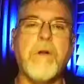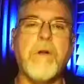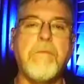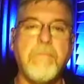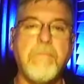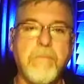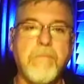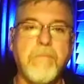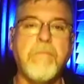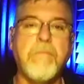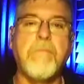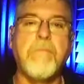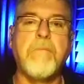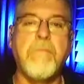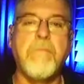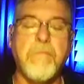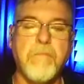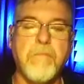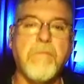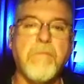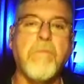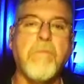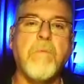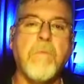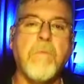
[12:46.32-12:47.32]
that right,
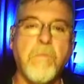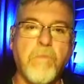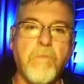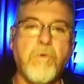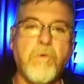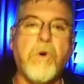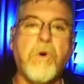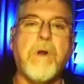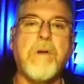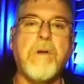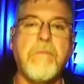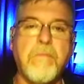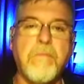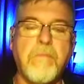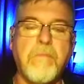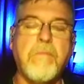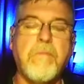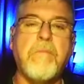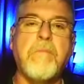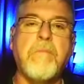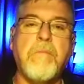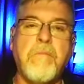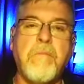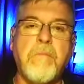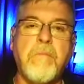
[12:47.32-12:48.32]
graduation right
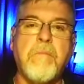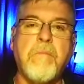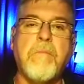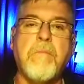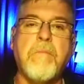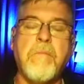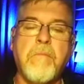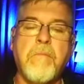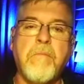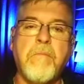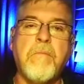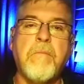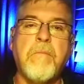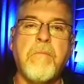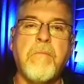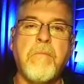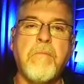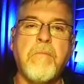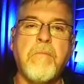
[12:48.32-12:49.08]
those are the